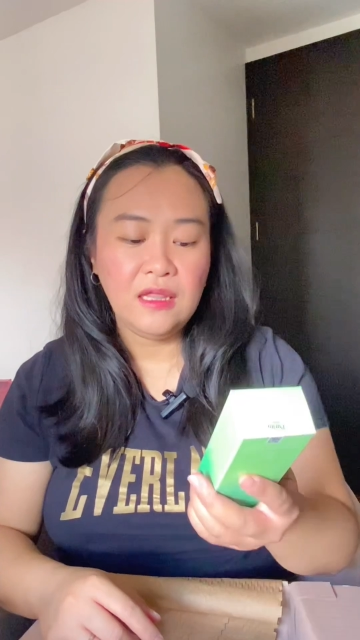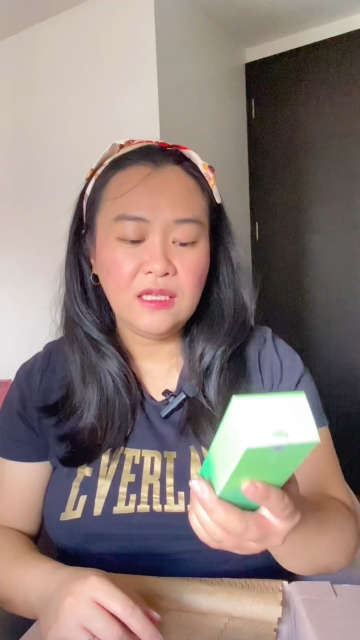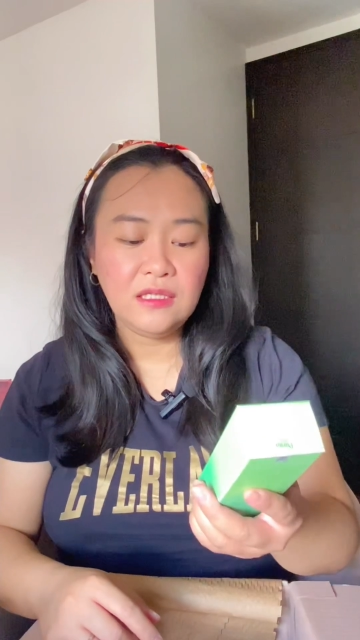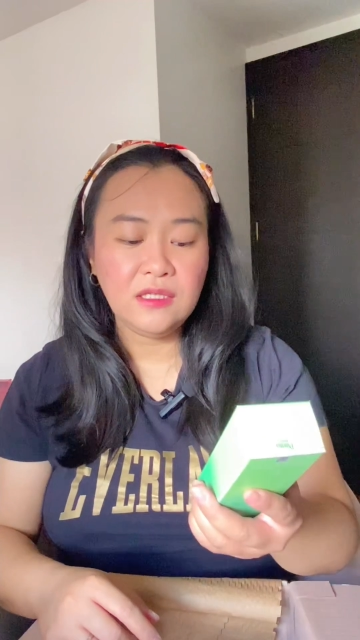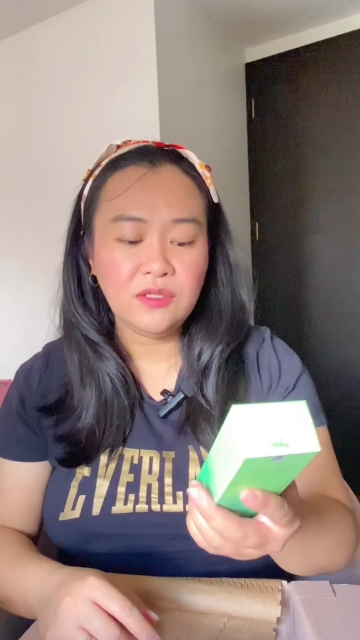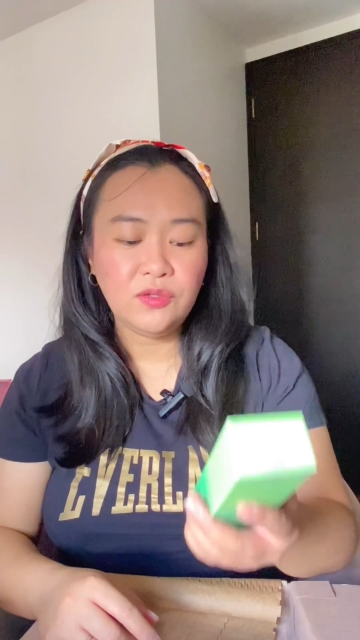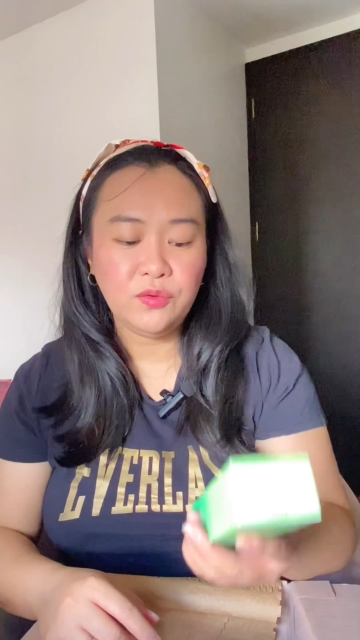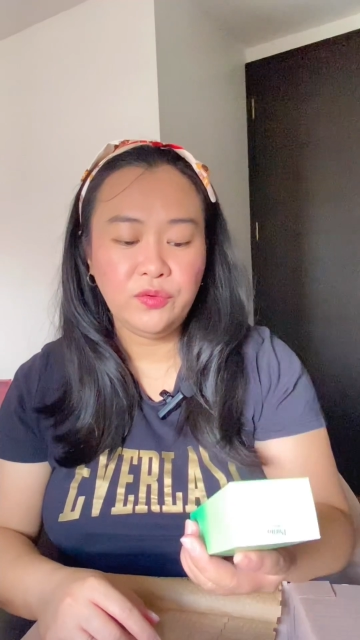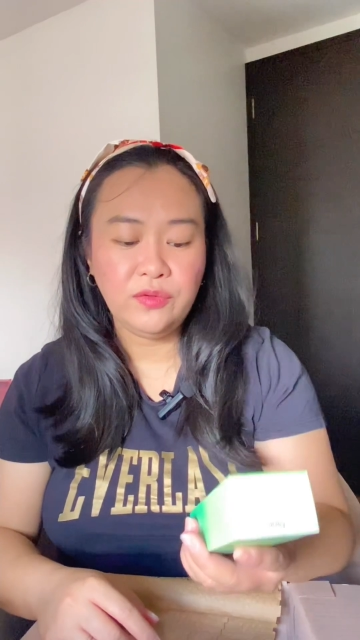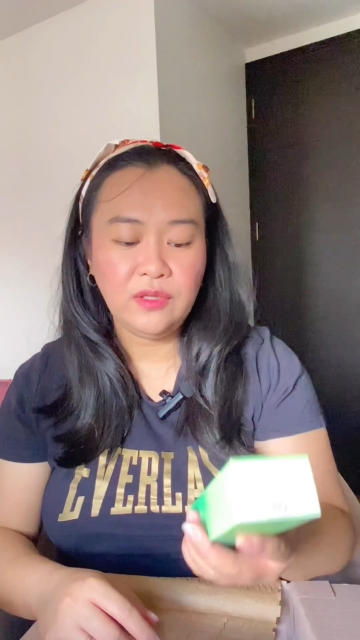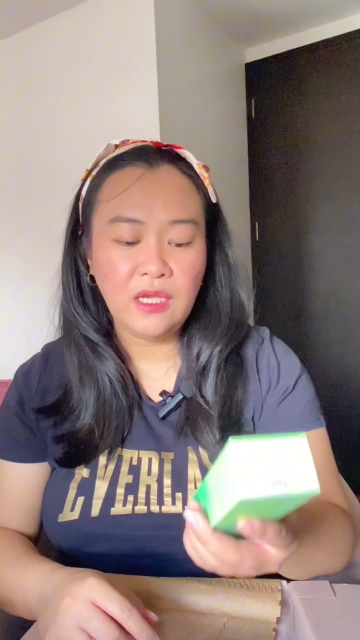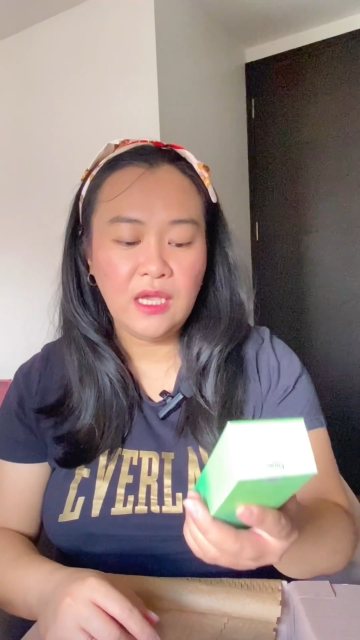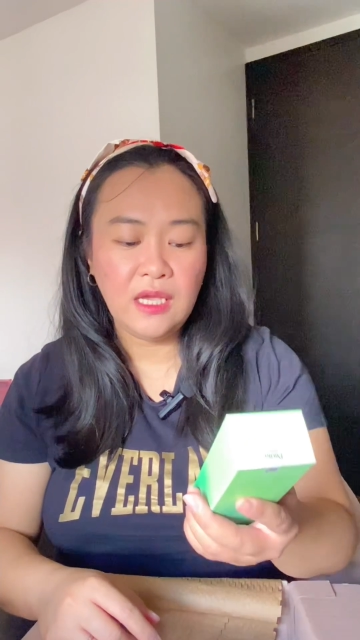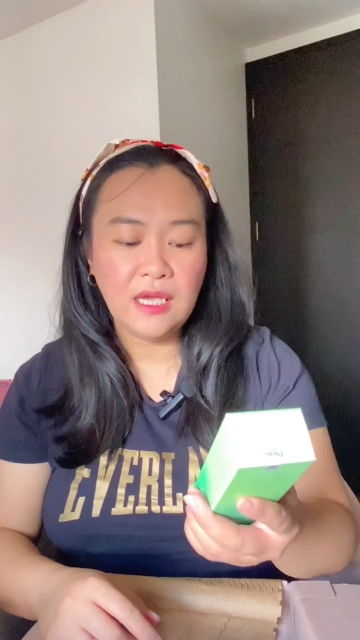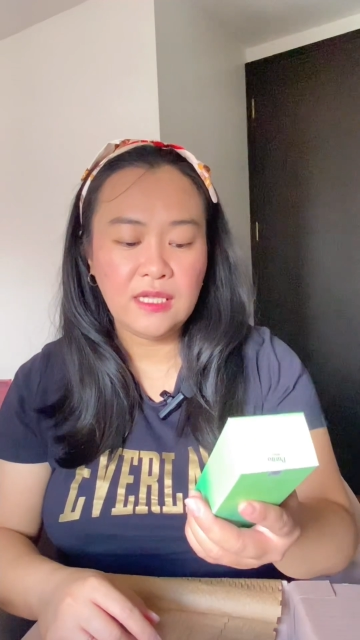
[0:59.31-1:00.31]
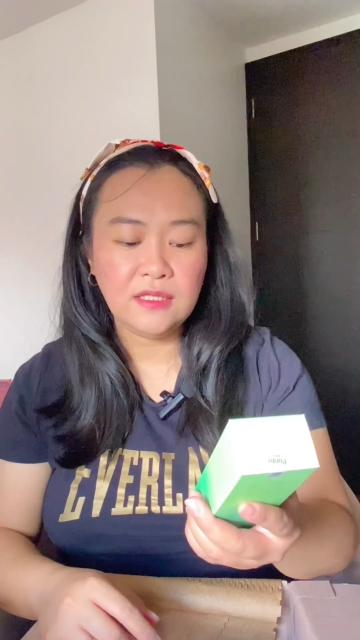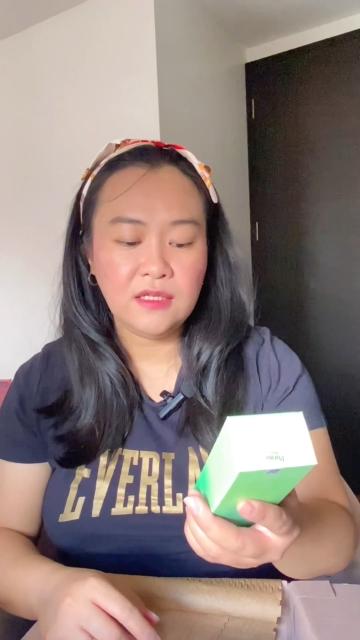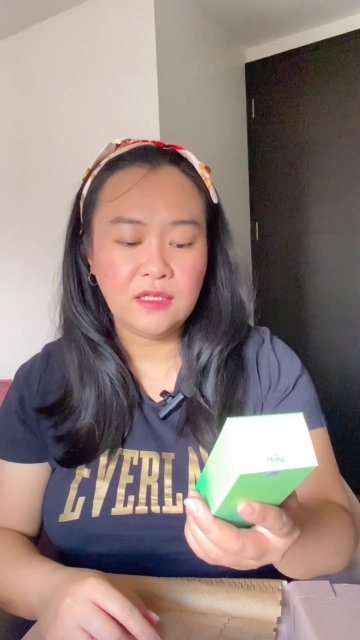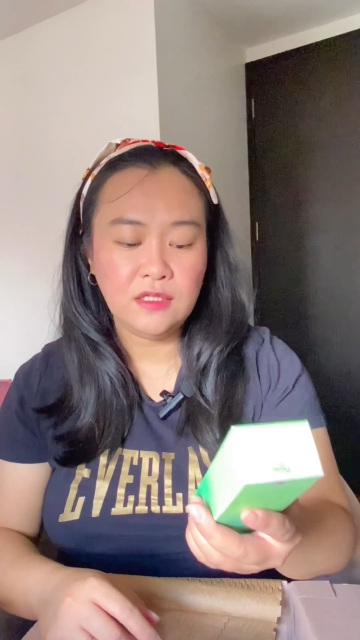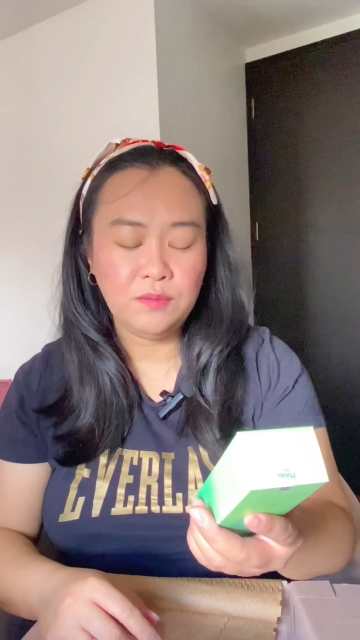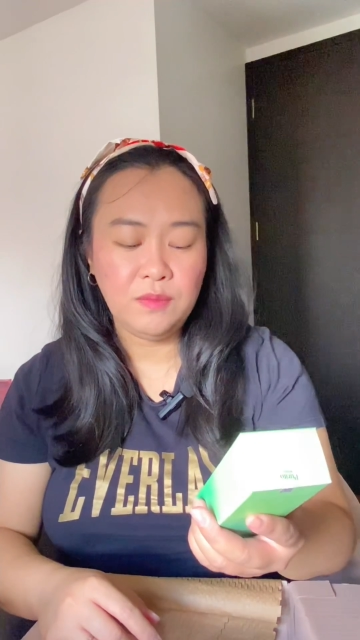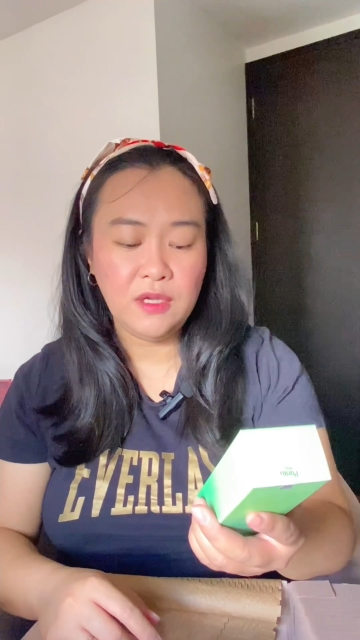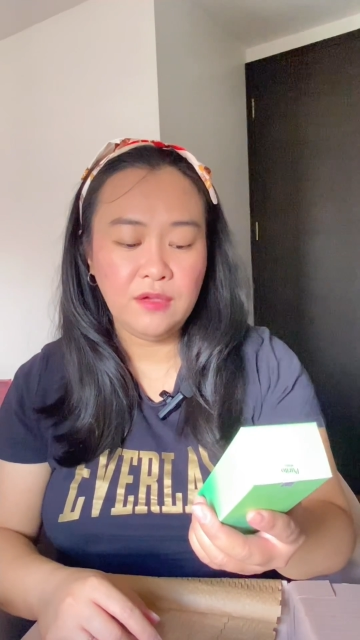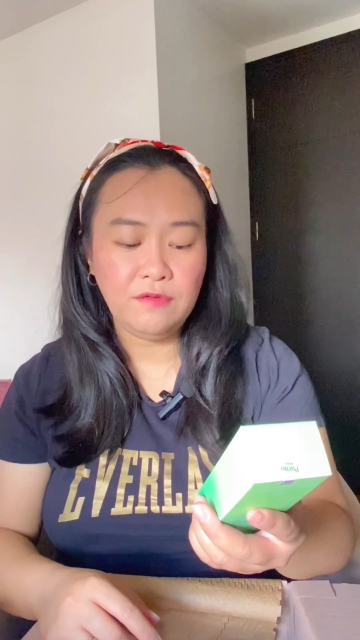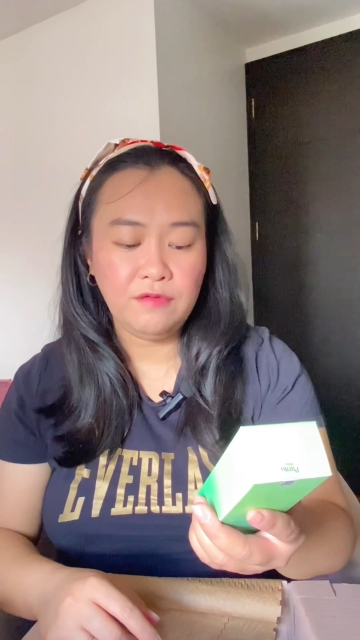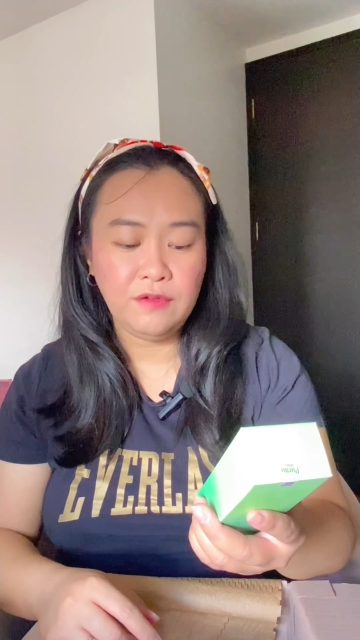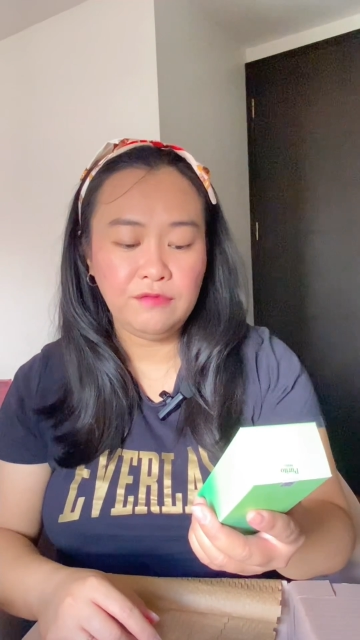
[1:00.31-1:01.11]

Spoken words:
This is soothing, has SPF